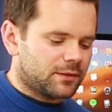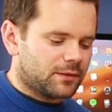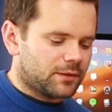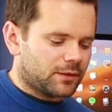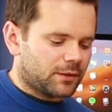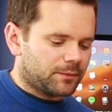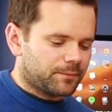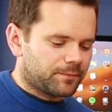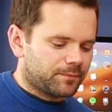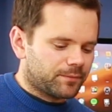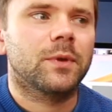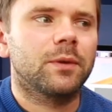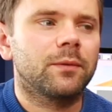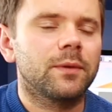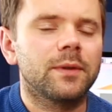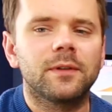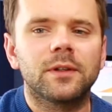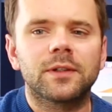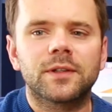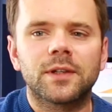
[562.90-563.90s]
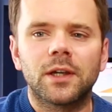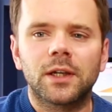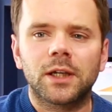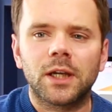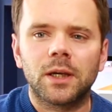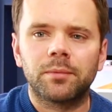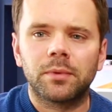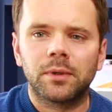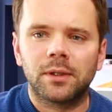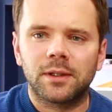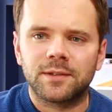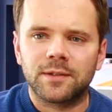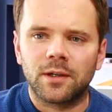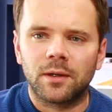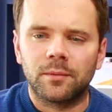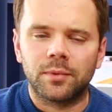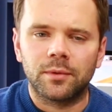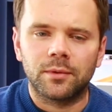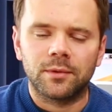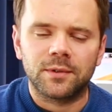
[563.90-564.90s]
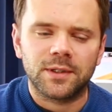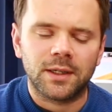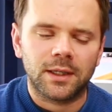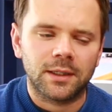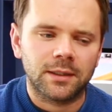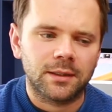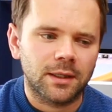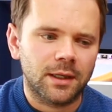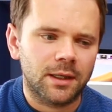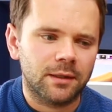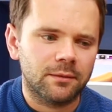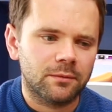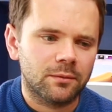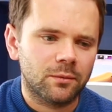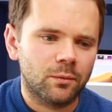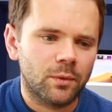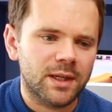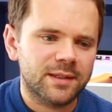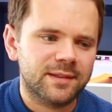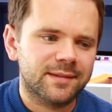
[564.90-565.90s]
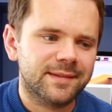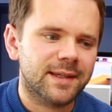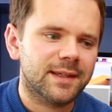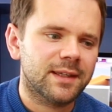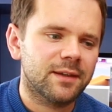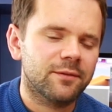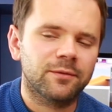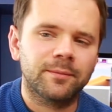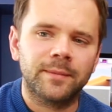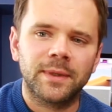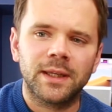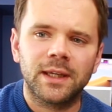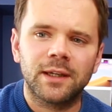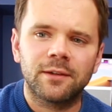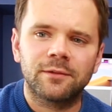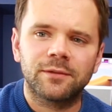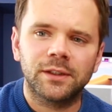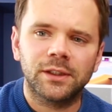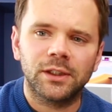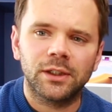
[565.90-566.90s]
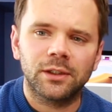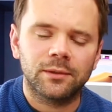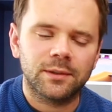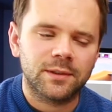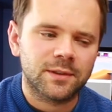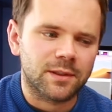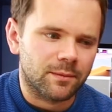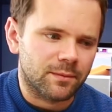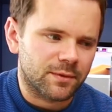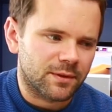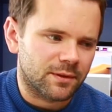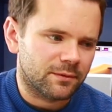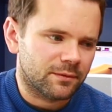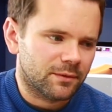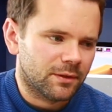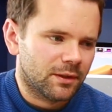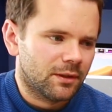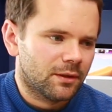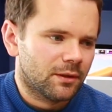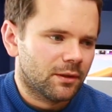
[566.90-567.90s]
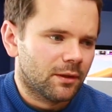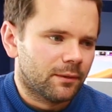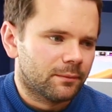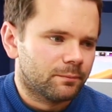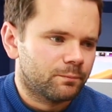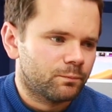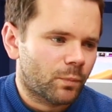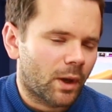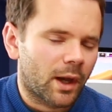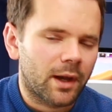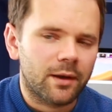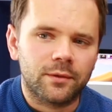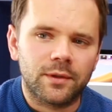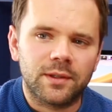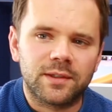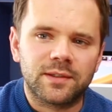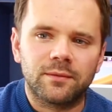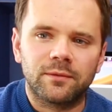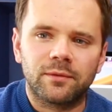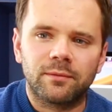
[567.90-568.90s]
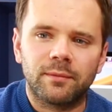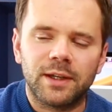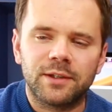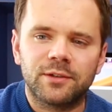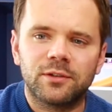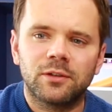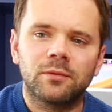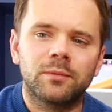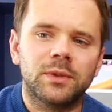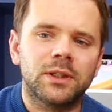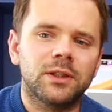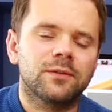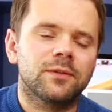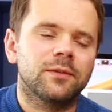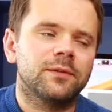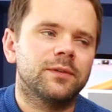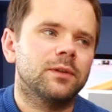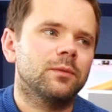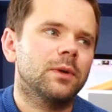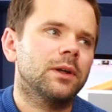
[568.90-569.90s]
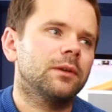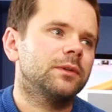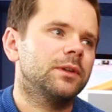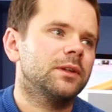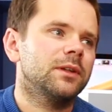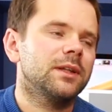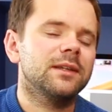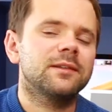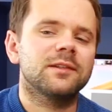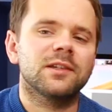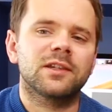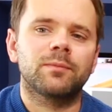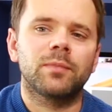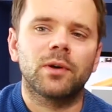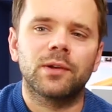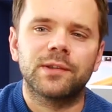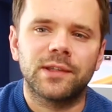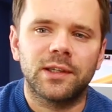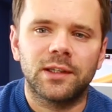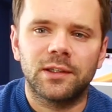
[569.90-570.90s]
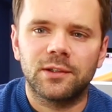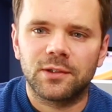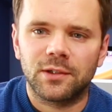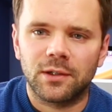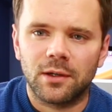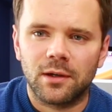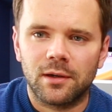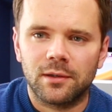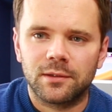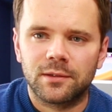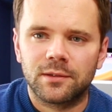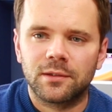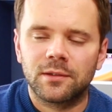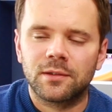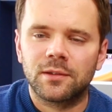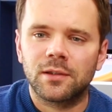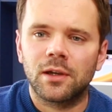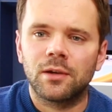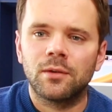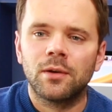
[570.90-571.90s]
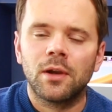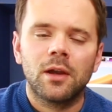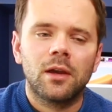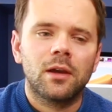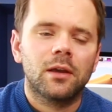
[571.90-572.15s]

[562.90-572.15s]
to do. We've looked at a couple of examples and, and where to take it from here for you in terms of how this information can be useful for you? Well, you need to spot it in charts. So